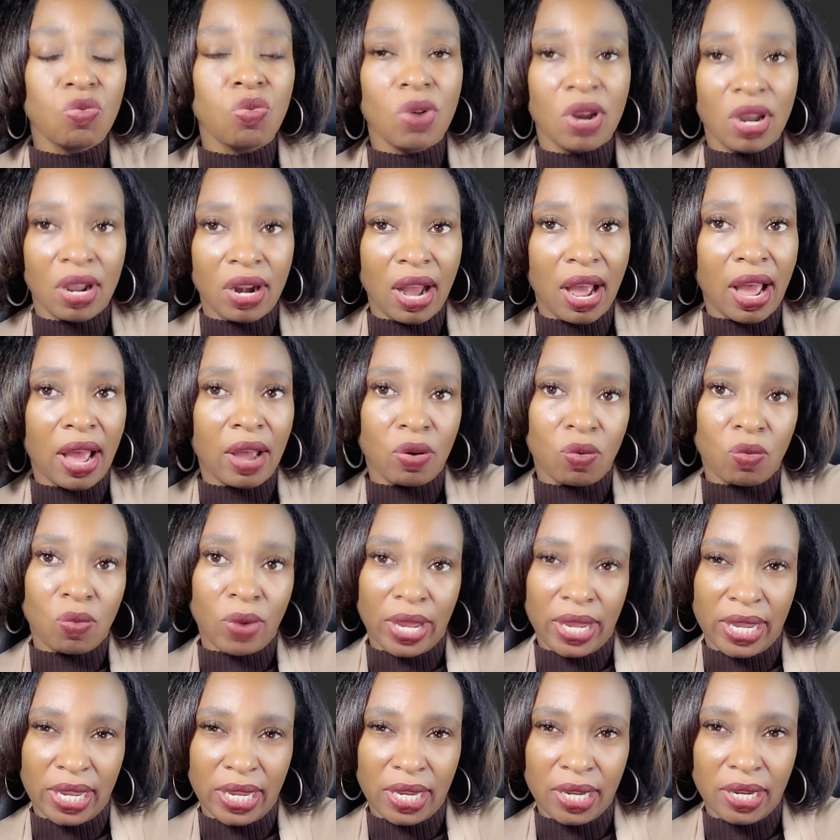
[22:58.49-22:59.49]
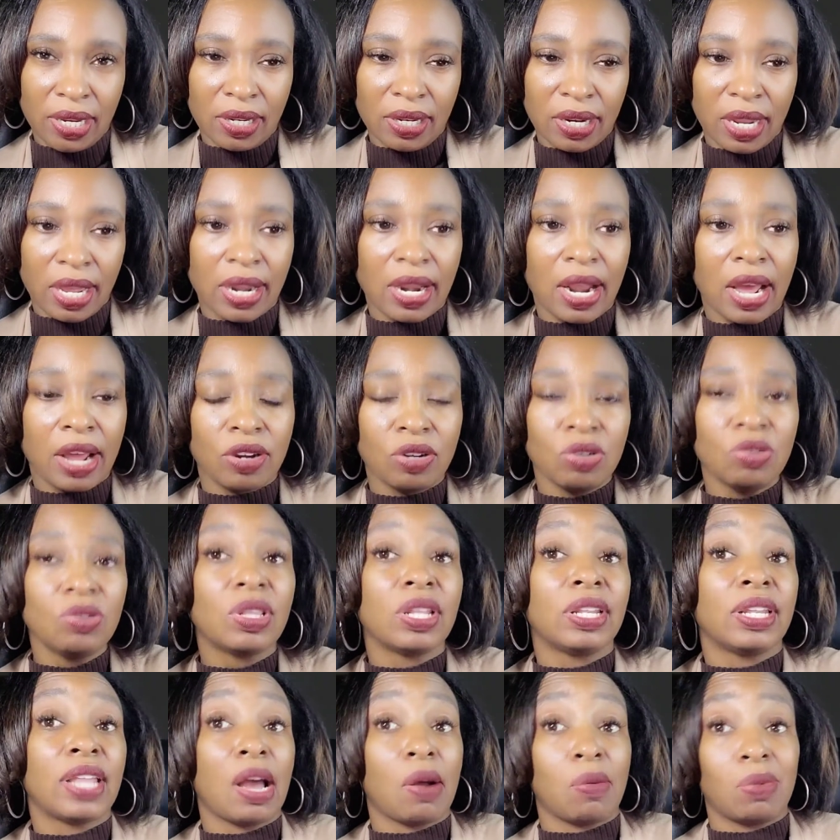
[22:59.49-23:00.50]
what I weighed and I knew
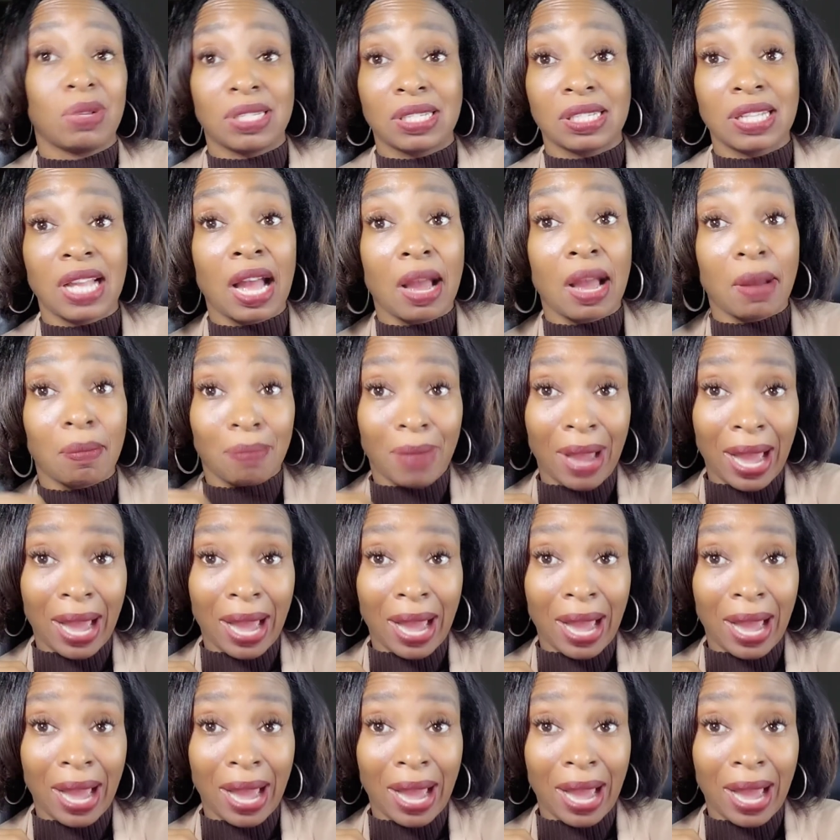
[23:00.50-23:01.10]
that was not